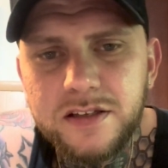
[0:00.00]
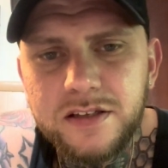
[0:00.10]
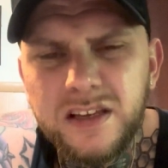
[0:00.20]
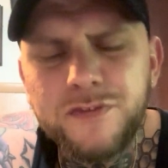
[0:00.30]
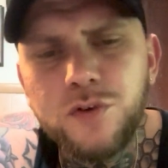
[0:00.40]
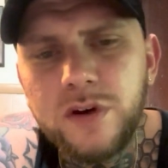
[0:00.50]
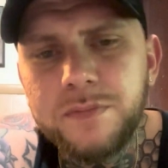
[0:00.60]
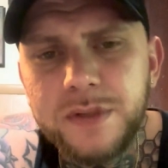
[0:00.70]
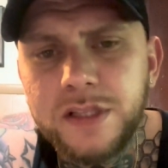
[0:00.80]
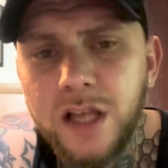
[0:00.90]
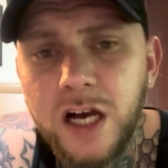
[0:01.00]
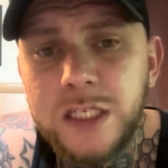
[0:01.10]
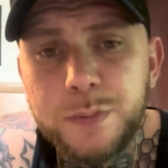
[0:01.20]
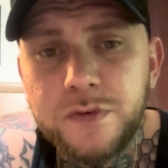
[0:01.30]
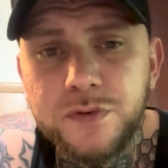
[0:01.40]
if you had been lost
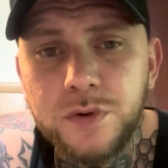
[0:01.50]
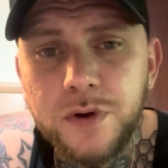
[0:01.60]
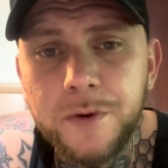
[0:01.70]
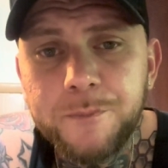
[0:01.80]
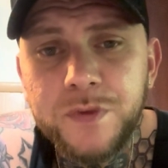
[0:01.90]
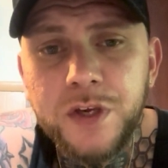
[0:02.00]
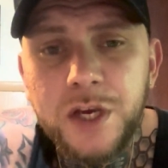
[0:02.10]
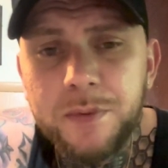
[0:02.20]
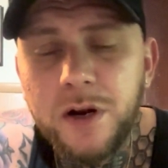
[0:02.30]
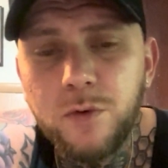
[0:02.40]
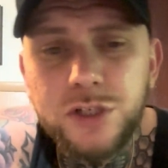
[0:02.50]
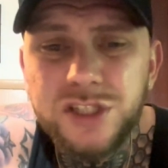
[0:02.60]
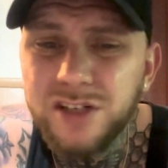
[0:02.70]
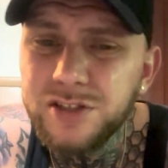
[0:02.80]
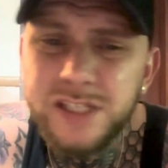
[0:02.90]
before. But I want you to
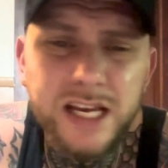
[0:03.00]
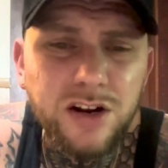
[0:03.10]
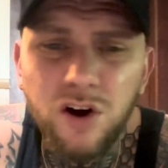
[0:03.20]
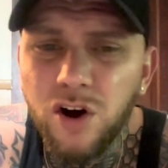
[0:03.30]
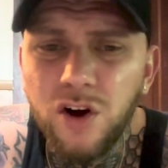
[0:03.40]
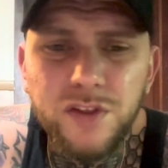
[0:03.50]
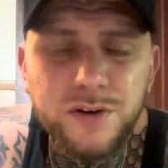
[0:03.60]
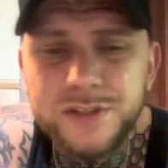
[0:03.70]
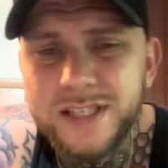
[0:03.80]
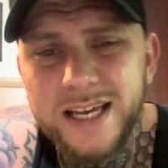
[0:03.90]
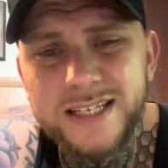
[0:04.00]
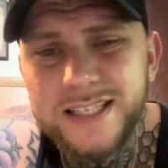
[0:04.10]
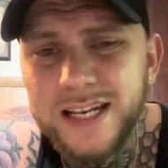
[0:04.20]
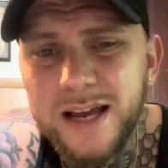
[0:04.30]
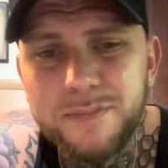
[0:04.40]
understand all those things
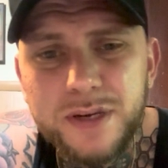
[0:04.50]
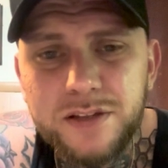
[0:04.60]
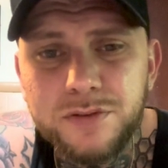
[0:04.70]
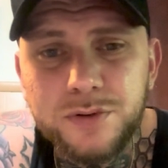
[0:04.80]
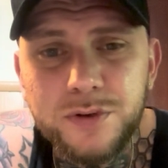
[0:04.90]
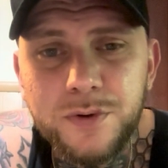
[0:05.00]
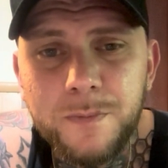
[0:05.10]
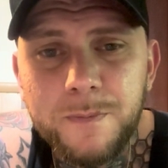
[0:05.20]
that I've been through